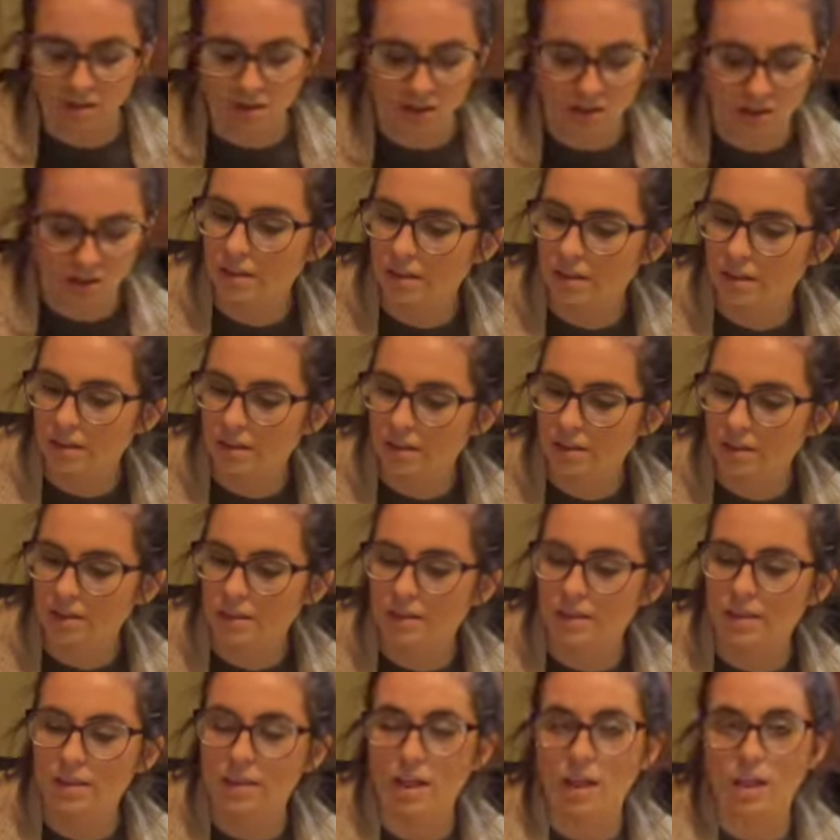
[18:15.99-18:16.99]
This
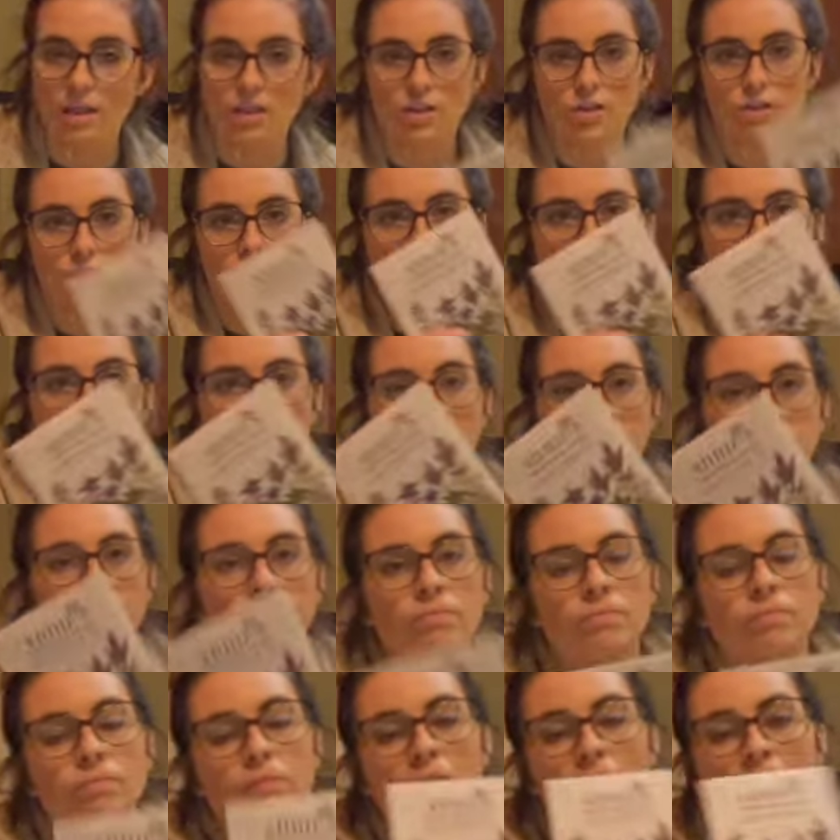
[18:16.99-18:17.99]
cilantro,
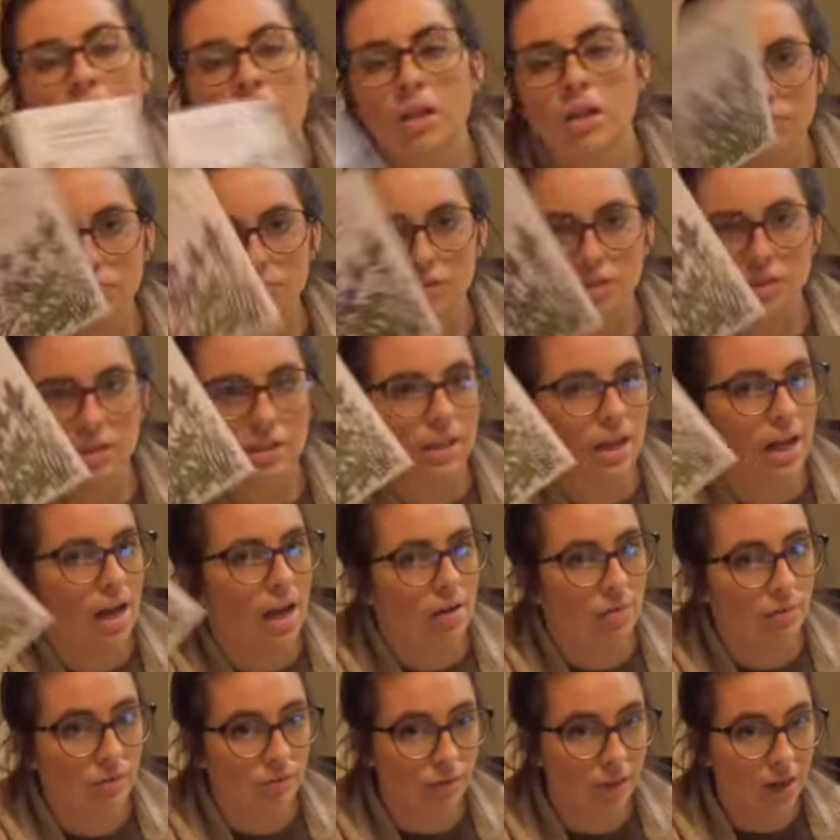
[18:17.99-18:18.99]
just to
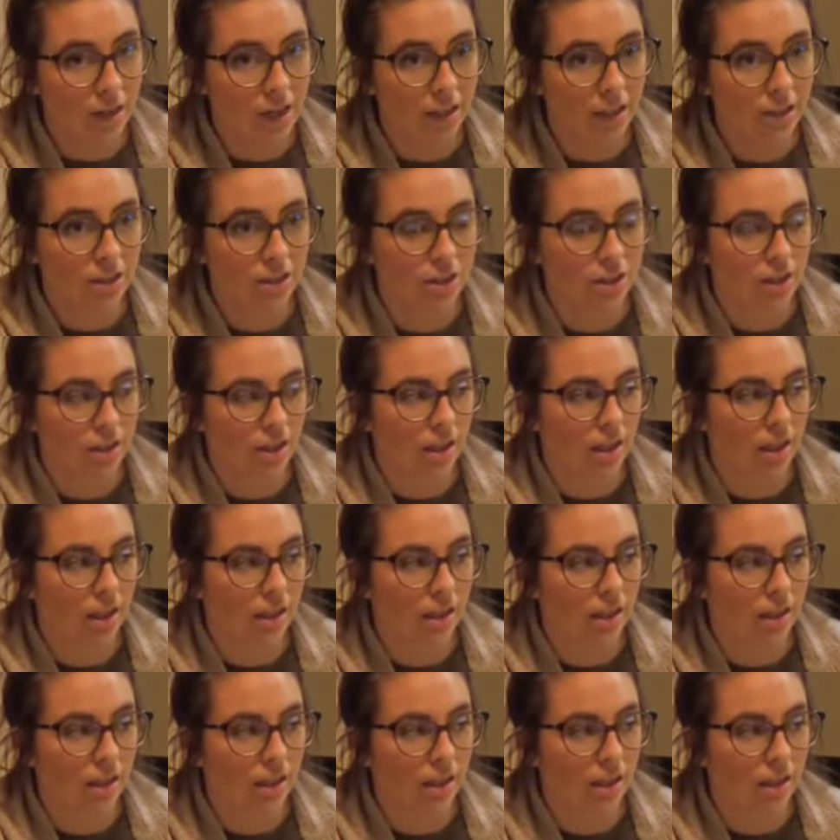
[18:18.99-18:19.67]
have fresh.